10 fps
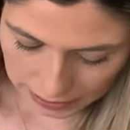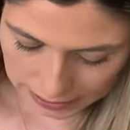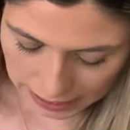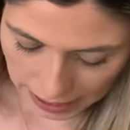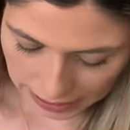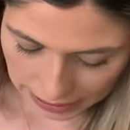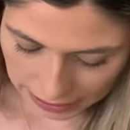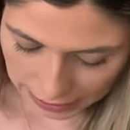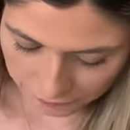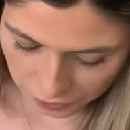a snack
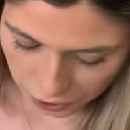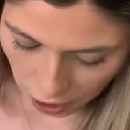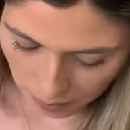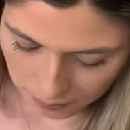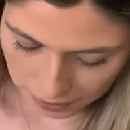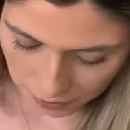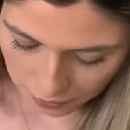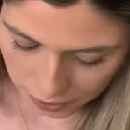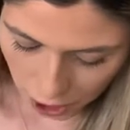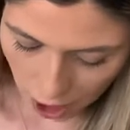and gift shop near
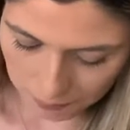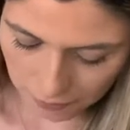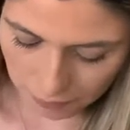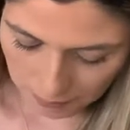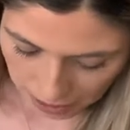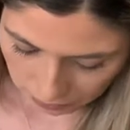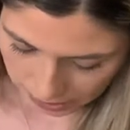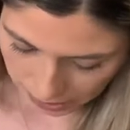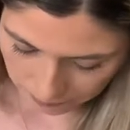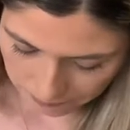the top of the
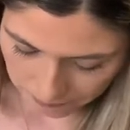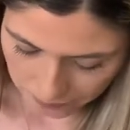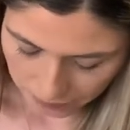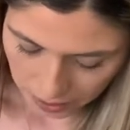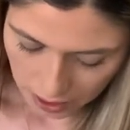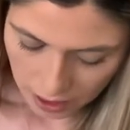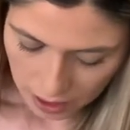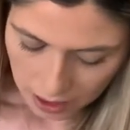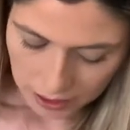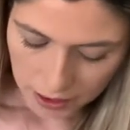mountain.
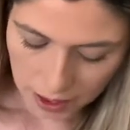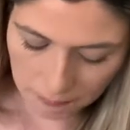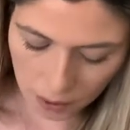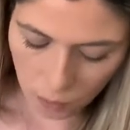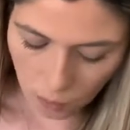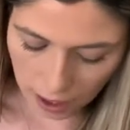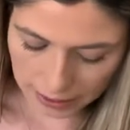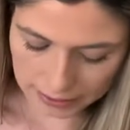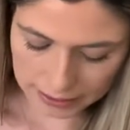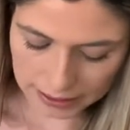Number
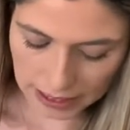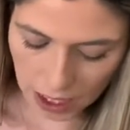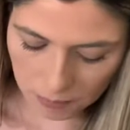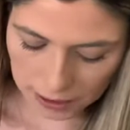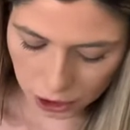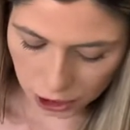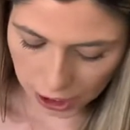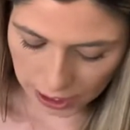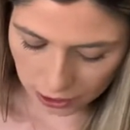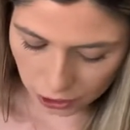1 says, how much
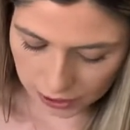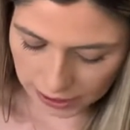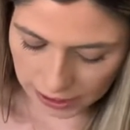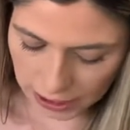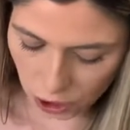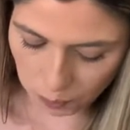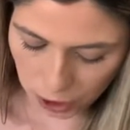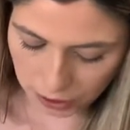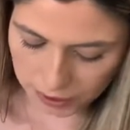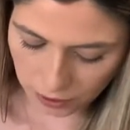change did each
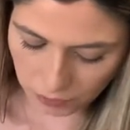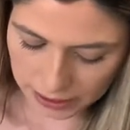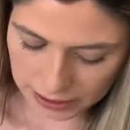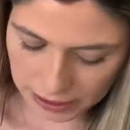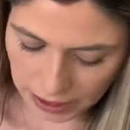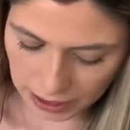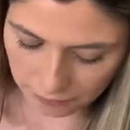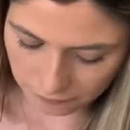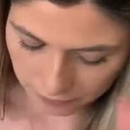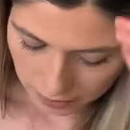person
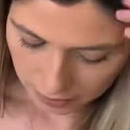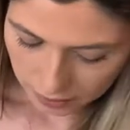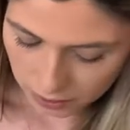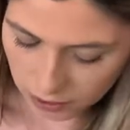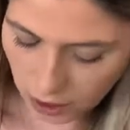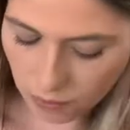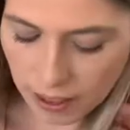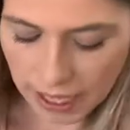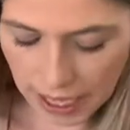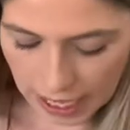receive? So
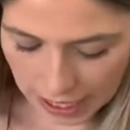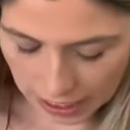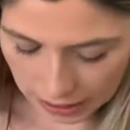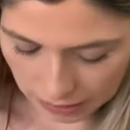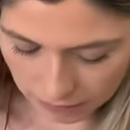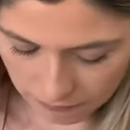they